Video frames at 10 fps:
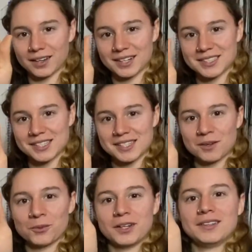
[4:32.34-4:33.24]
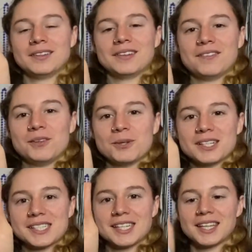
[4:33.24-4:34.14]
existing one, if you
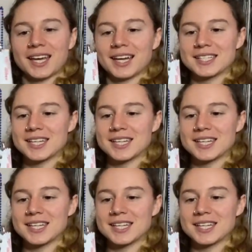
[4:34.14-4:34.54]
can see that.